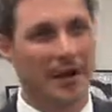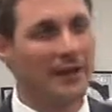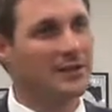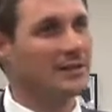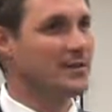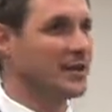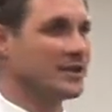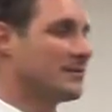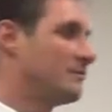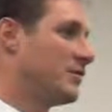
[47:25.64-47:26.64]
un
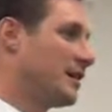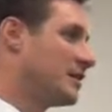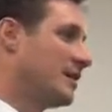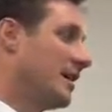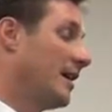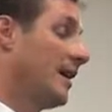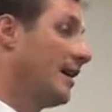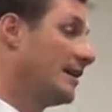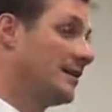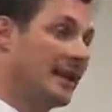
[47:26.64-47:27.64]
just, just uh,
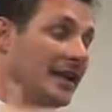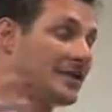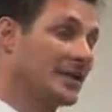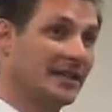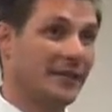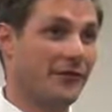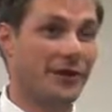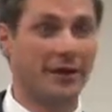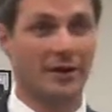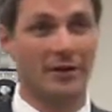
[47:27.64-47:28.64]
un
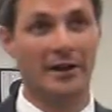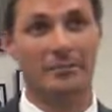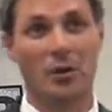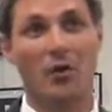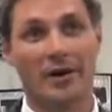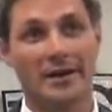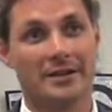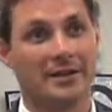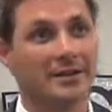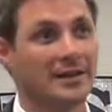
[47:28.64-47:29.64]
insignificant or unimportant,
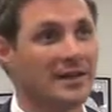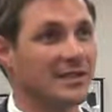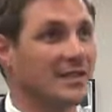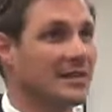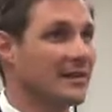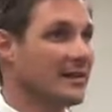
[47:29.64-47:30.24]
doesn't it?